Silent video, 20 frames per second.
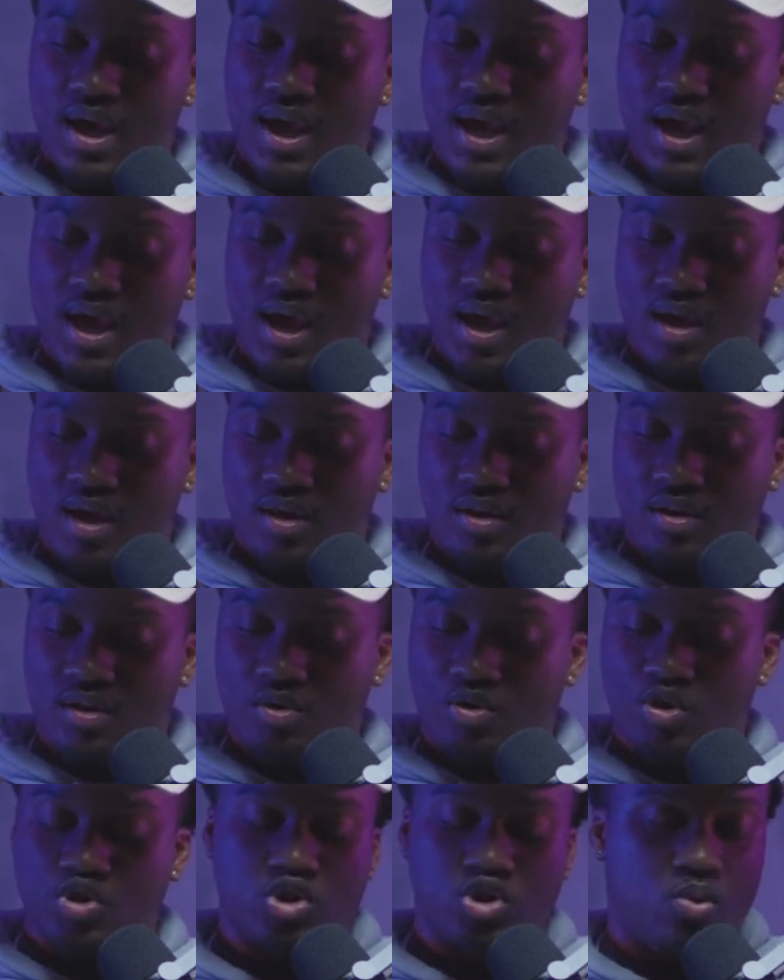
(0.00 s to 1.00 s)

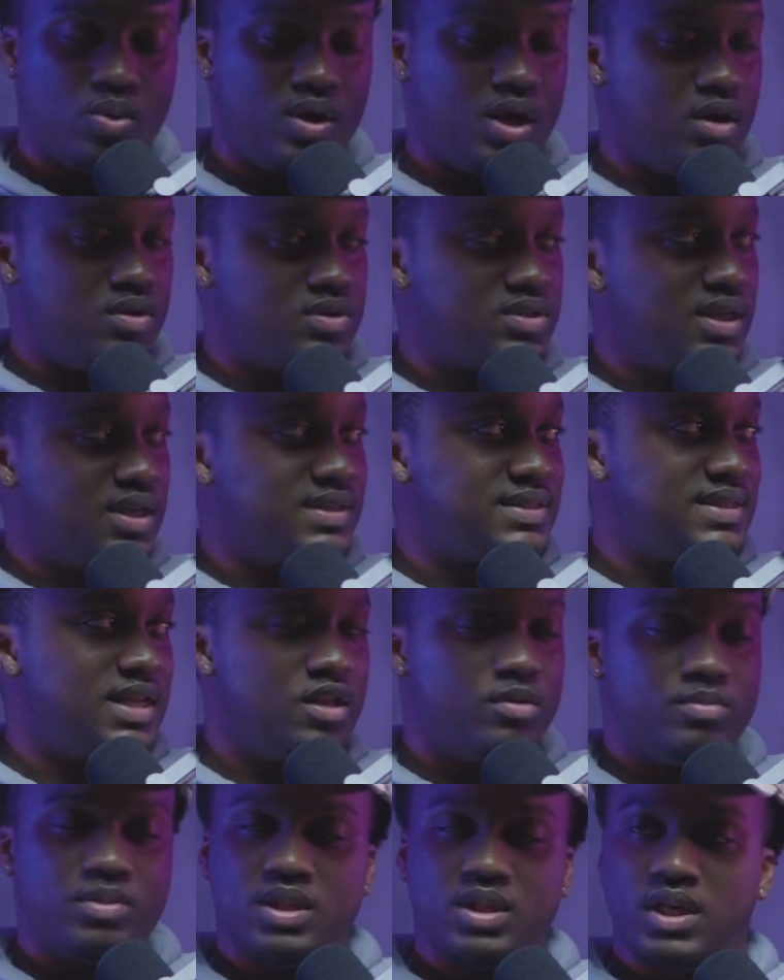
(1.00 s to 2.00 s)
And there's no one else like
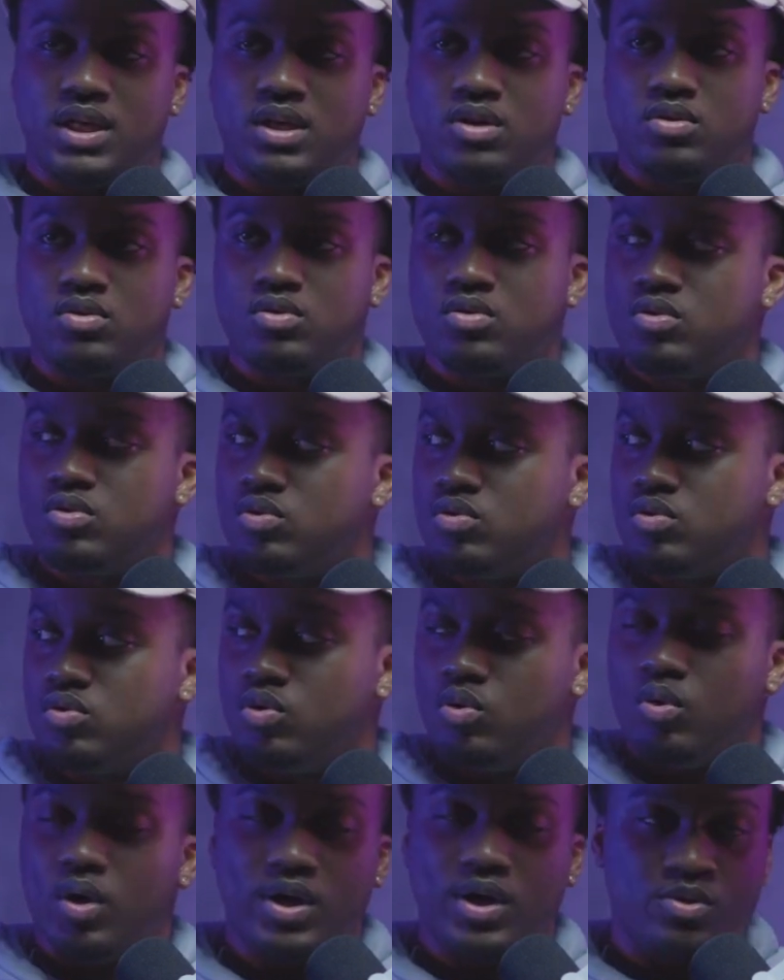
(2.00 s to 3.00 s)
telling me like
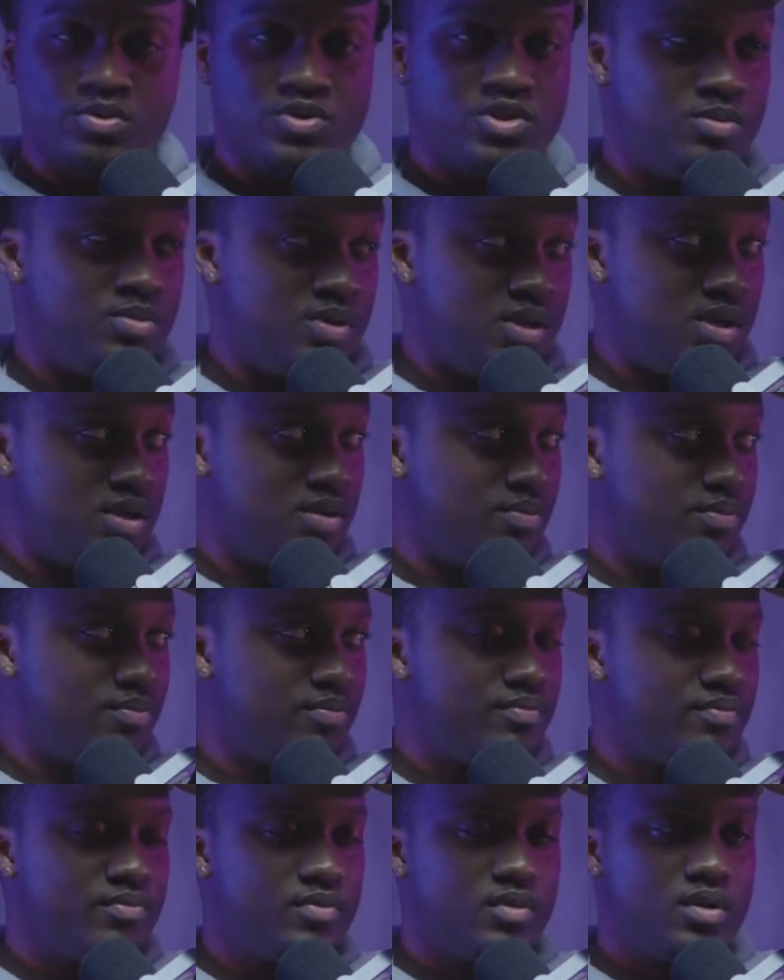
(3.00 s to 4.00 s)
who I used to be.
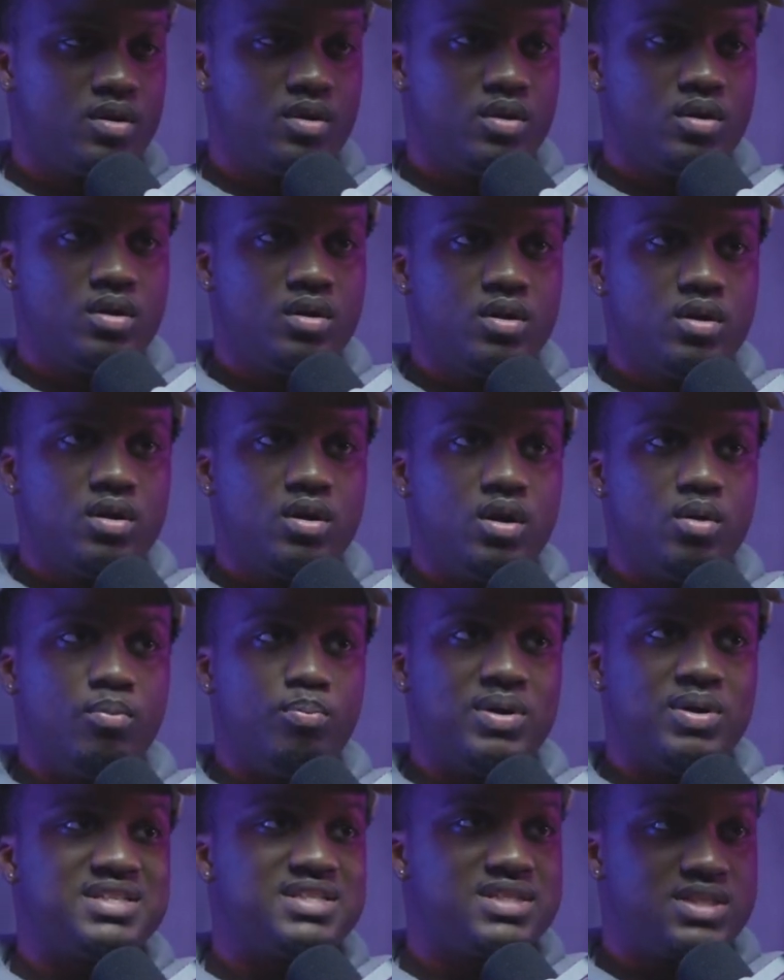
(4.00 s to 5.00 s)

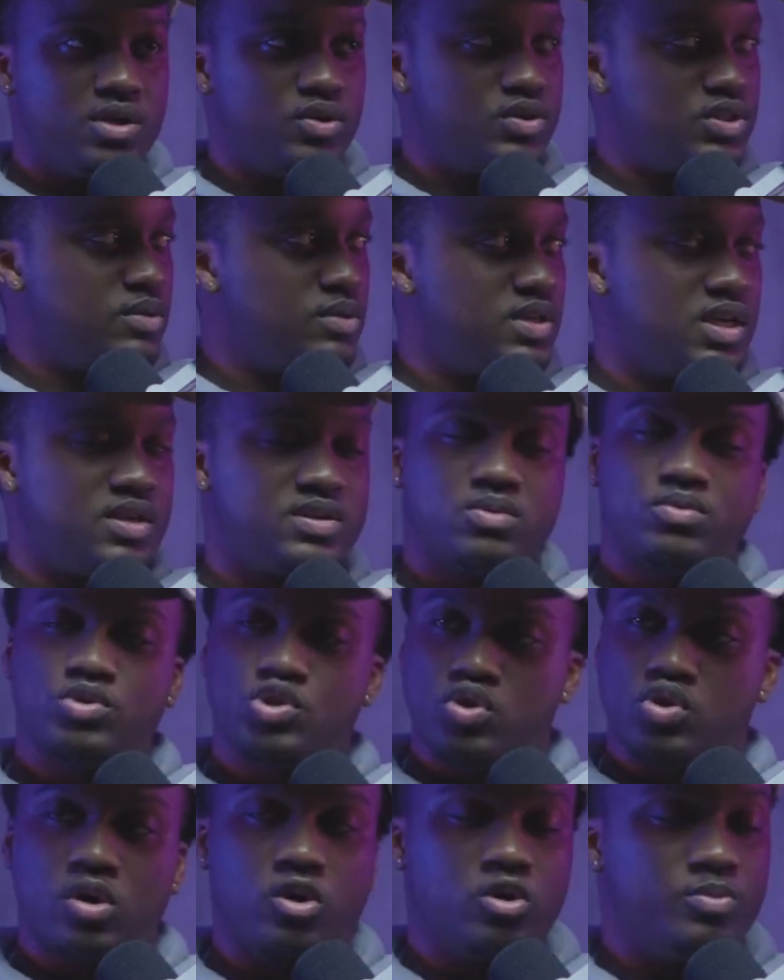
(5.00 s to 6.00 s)
But still sometimes I
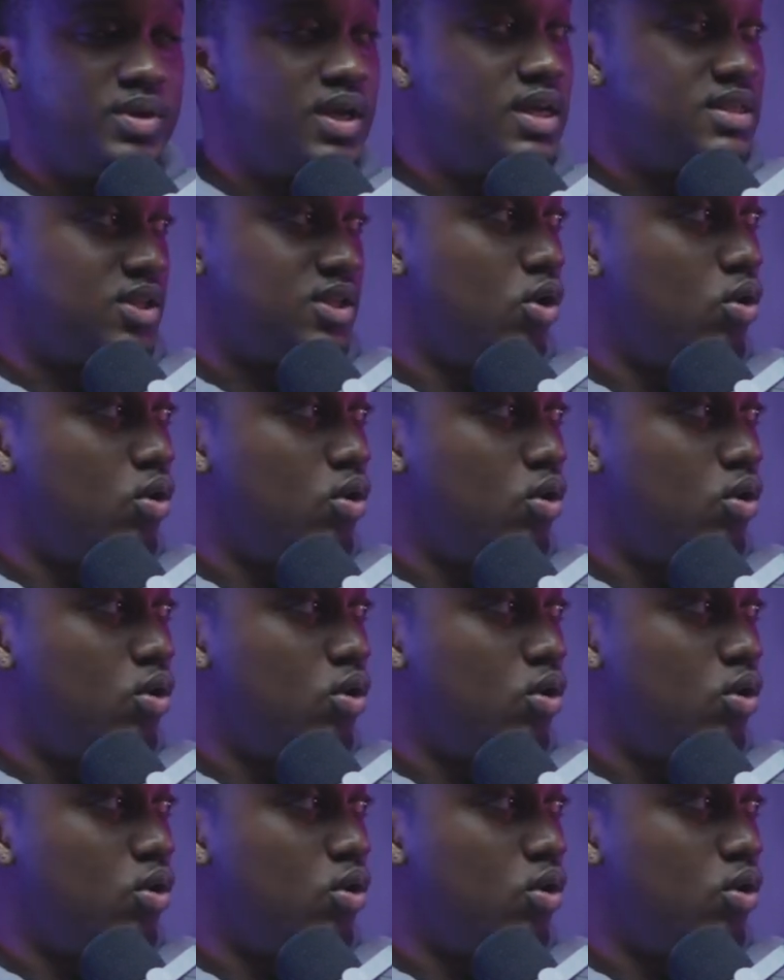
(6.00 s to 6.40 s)
would struggle because of